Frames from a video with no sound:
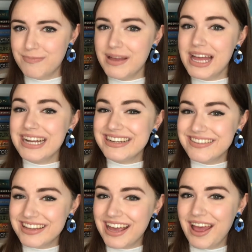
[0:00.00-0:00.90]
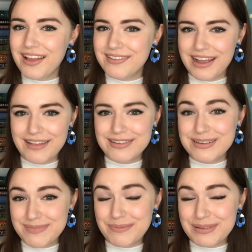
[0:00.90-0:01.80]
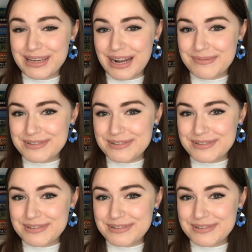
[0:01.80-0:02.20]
but near the end I ended up bumping it up